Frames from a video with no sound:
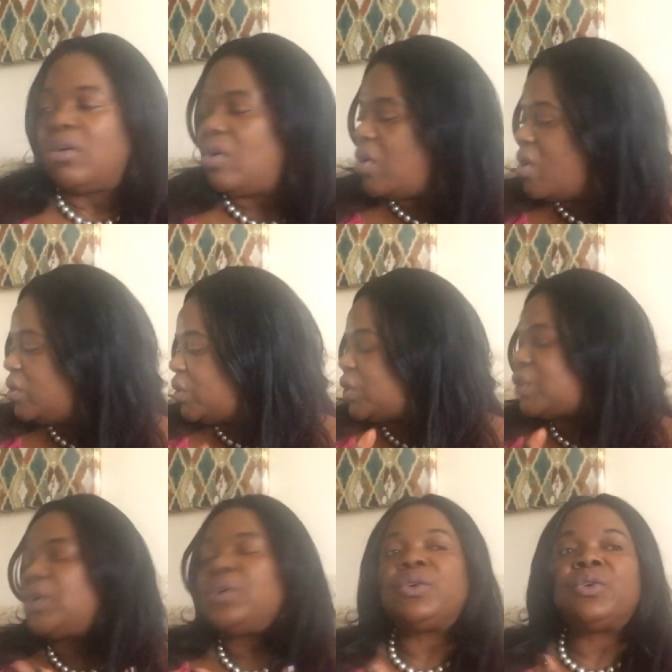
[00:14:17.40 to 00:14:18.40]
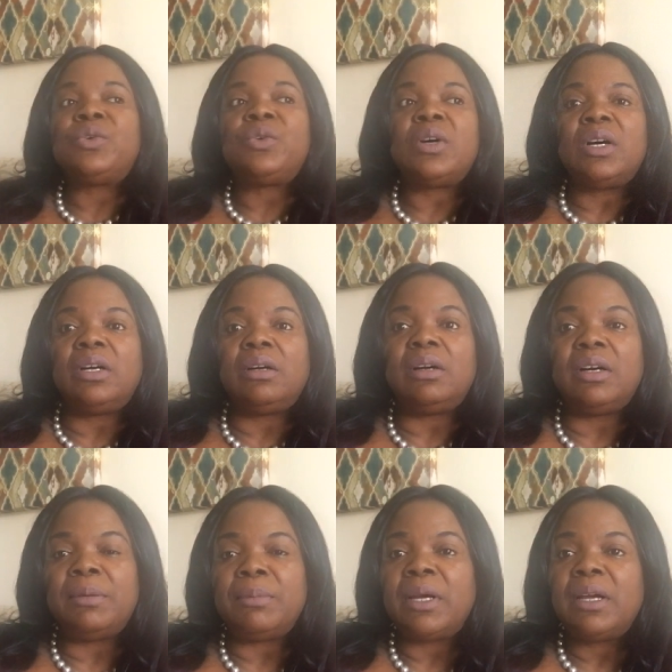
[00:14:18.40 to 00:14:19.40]
also,
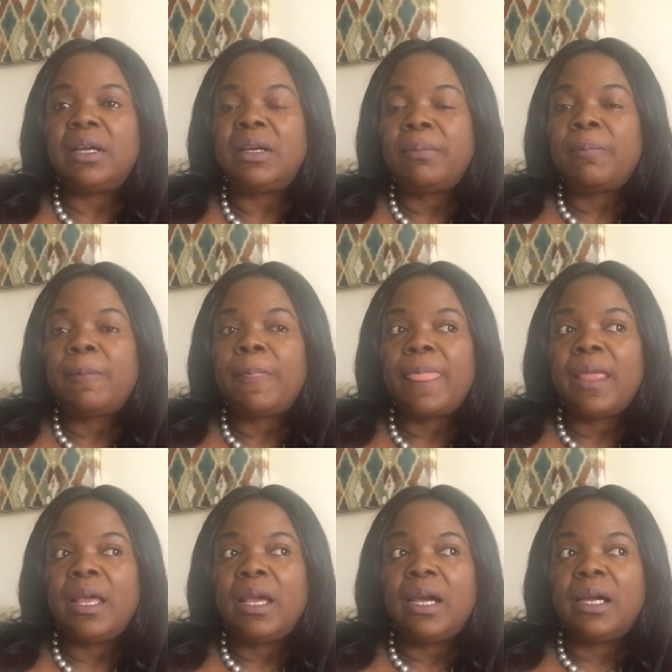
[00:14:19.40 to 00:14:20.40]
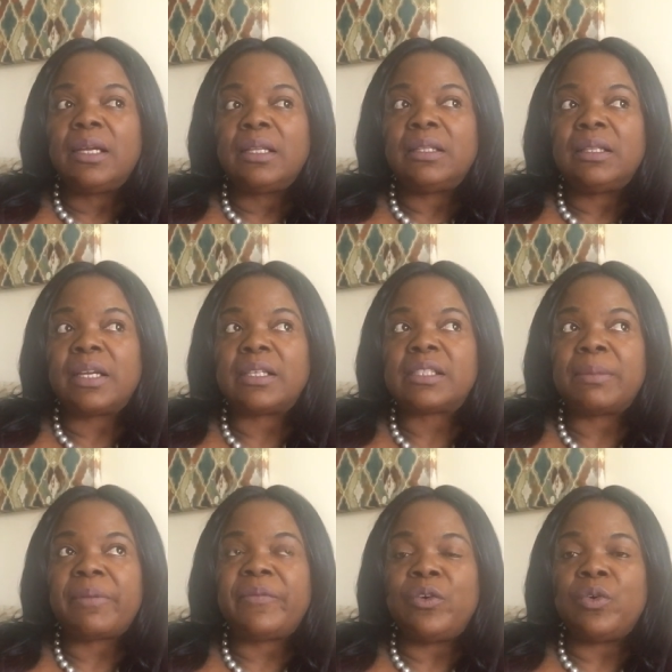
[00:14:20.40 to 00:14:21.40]
um, like I said
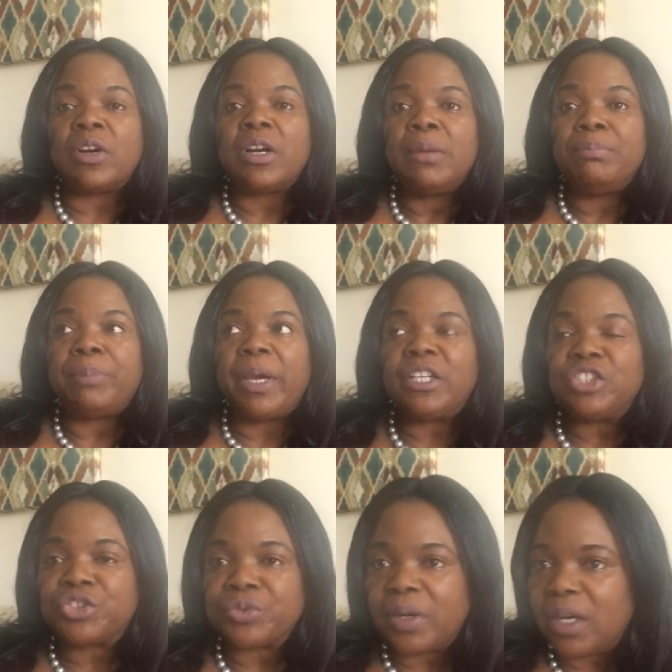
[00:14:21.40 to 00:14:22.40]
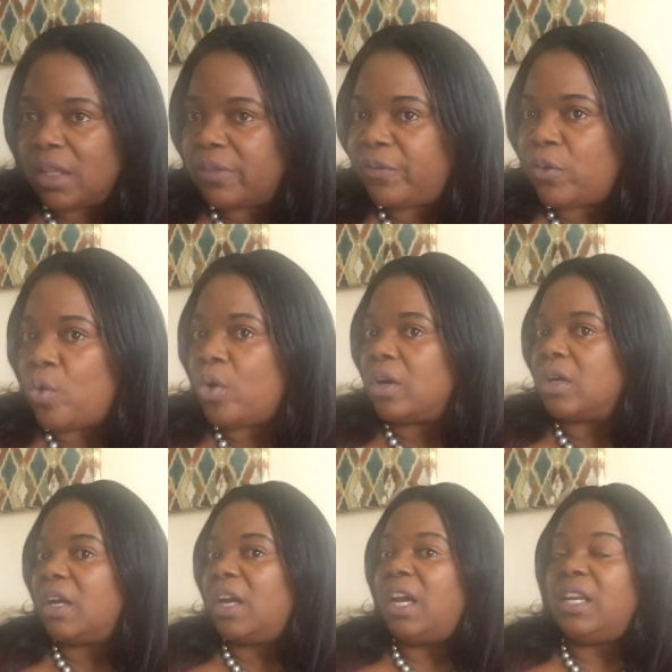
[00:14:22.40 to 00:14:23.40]
before, Benadryl
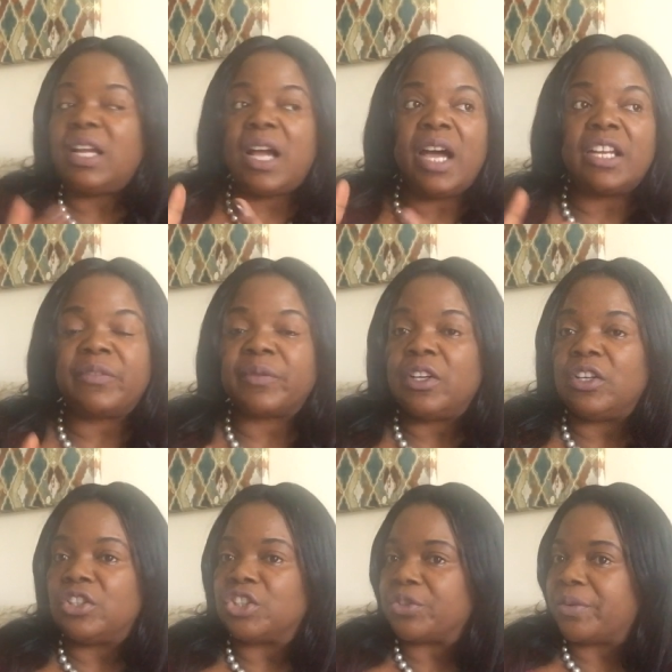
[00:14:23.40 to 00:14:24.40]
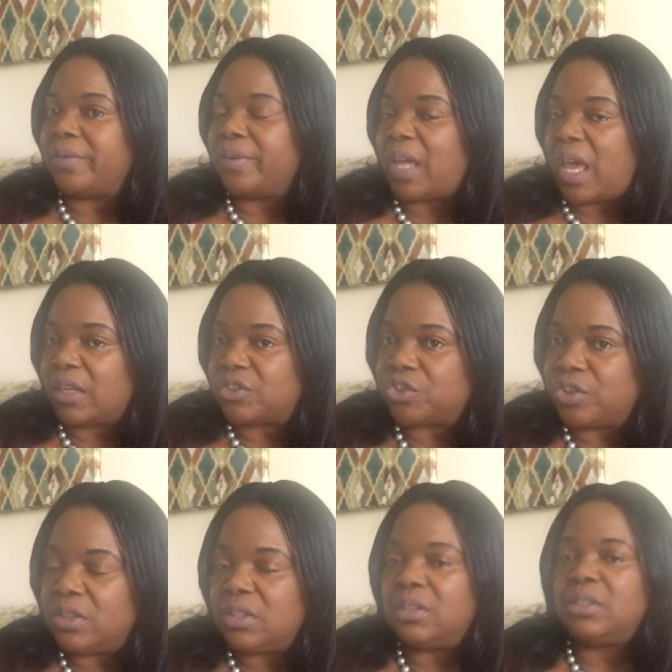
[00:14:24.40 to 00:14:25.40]
for any kind of allergic
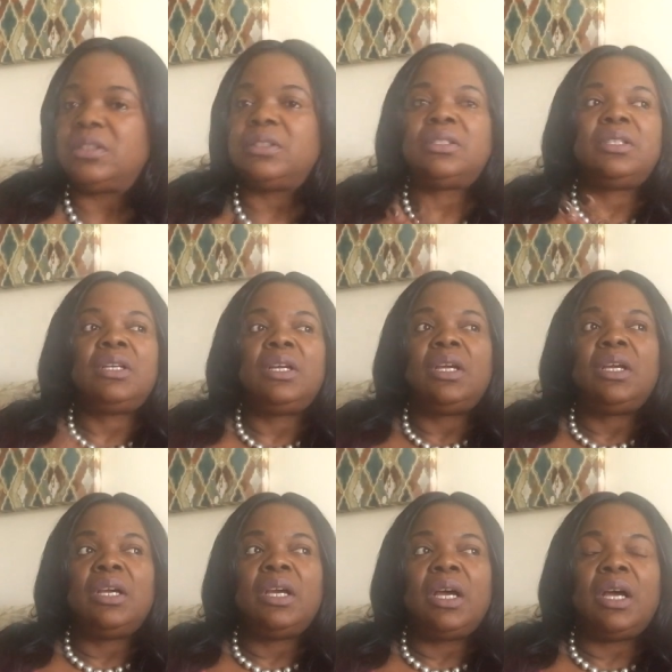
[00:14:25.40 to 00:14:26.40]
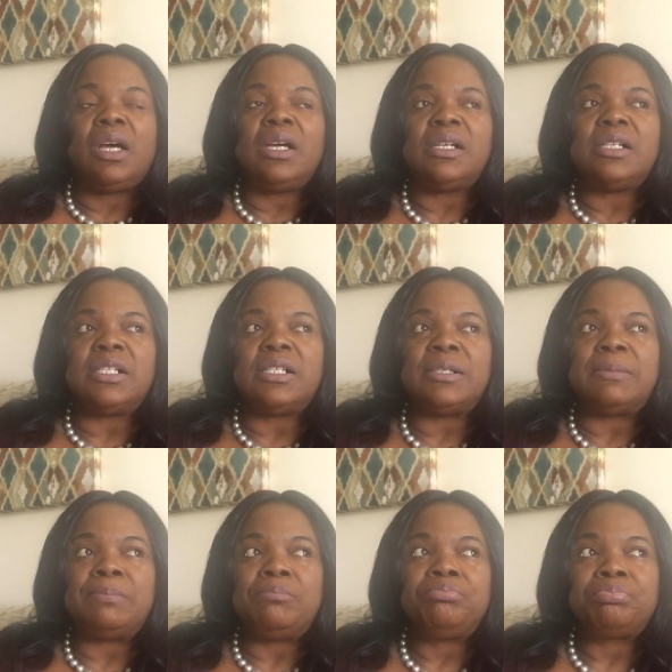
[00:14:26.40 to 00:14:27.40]
reaction.
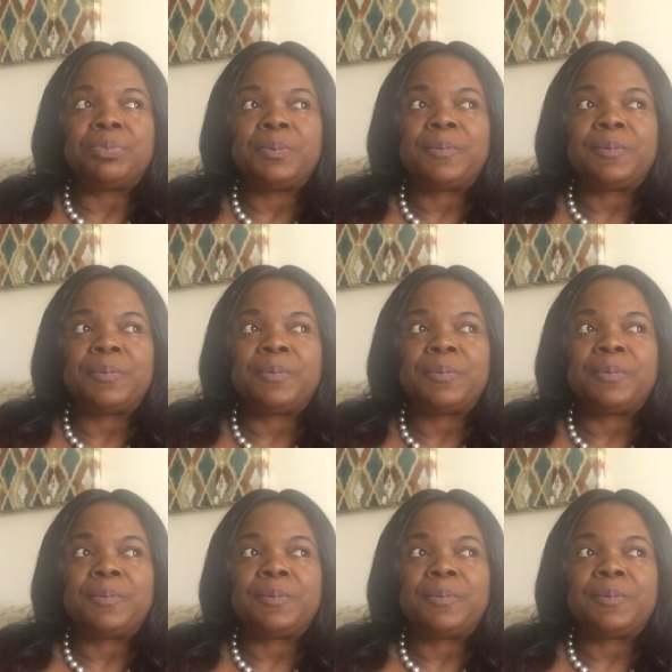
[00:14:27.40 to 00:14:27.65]
Um,